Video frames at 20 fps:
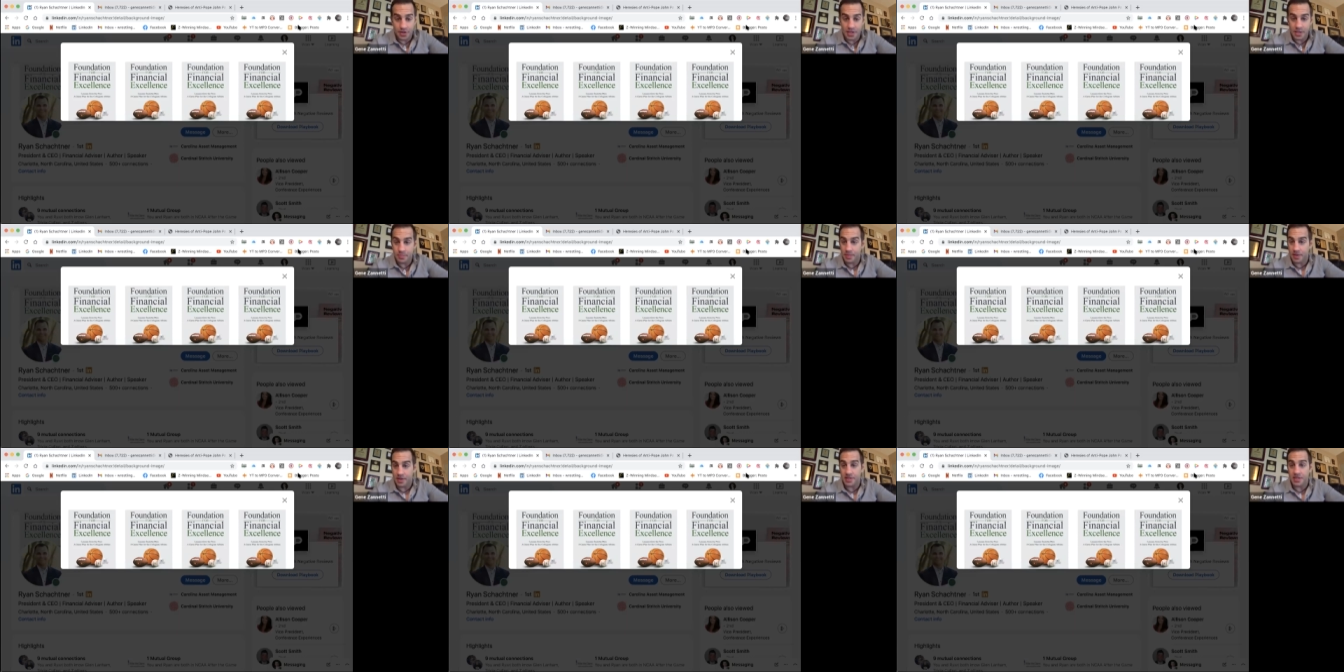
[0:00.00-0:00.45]
of
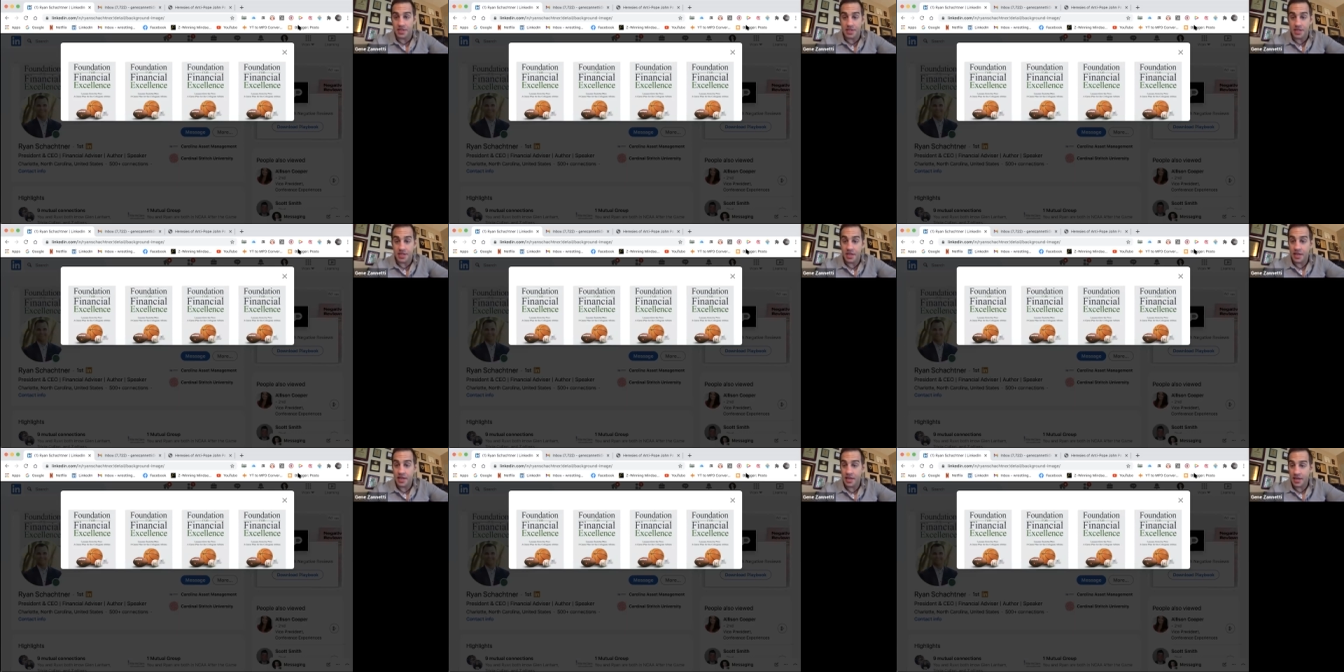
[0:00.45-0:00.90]
this because
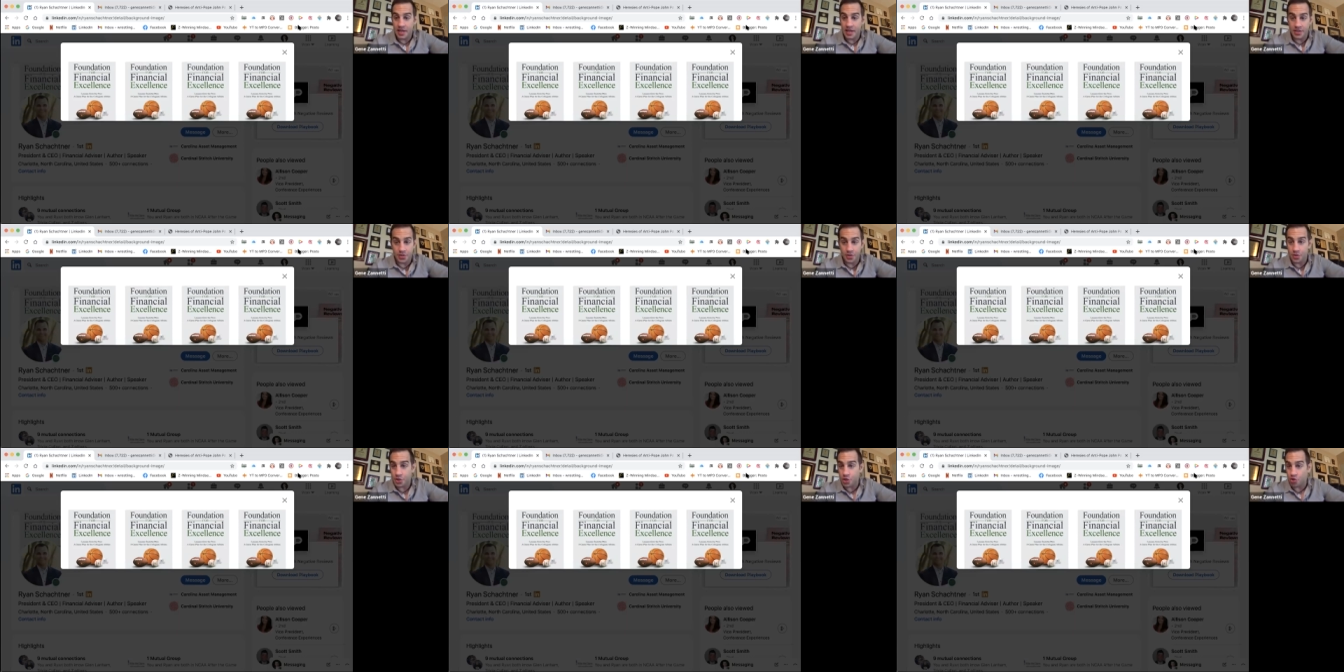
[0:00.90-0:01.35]

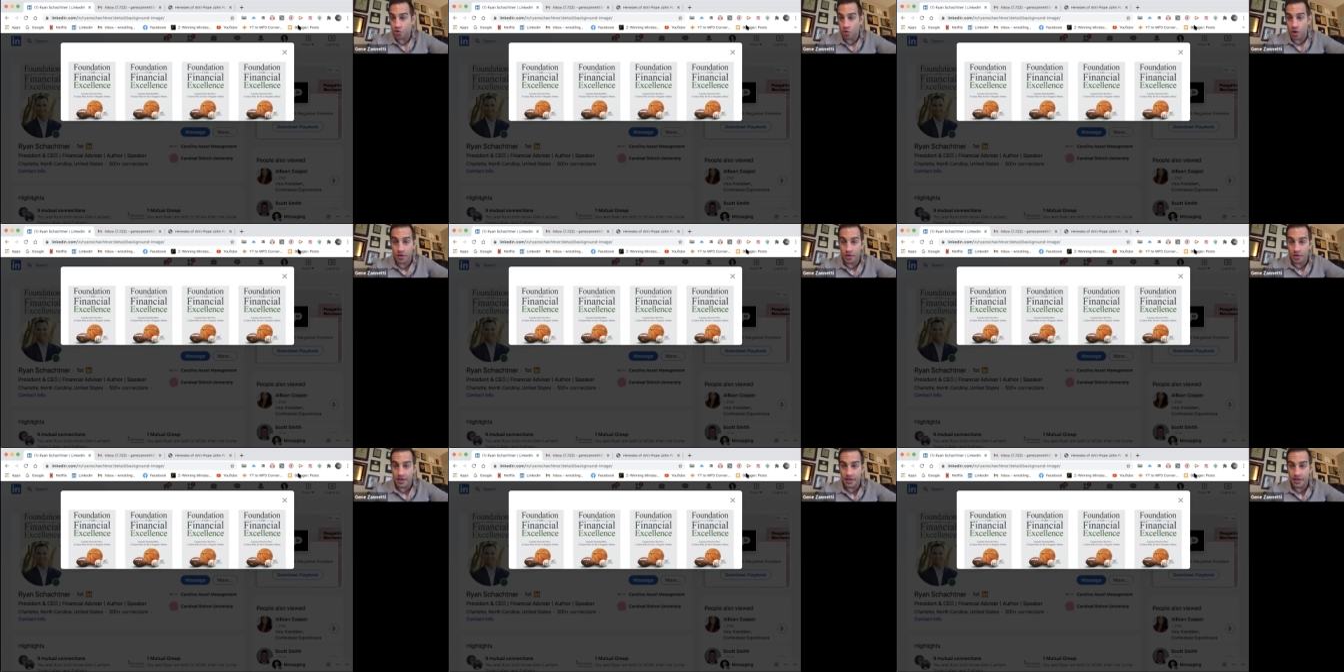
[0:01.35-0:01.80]
kids are
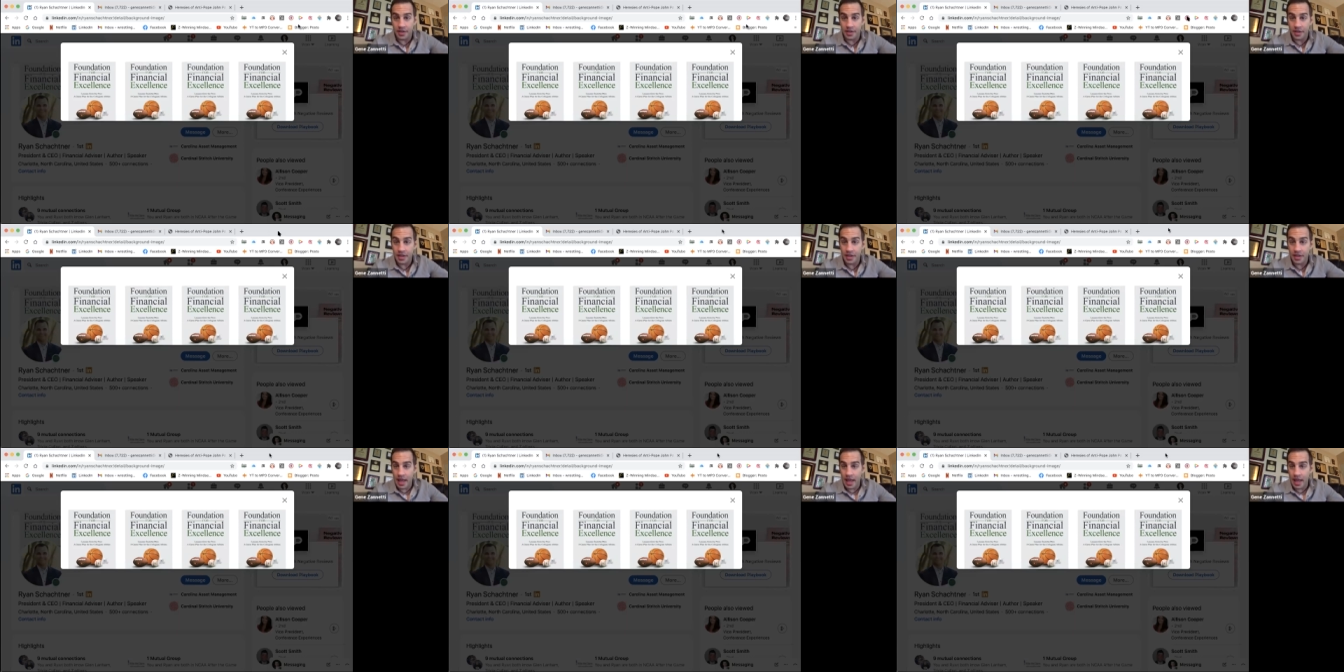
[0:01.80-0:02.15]
struggling.